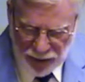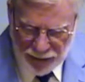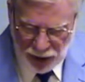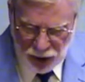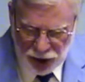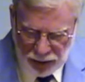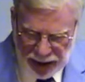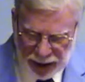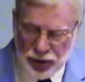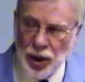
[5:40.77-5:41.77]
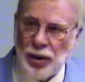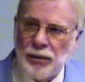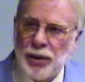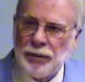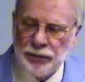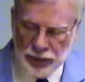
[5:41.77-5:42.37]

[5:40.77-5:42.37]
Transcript: of evolution being observed.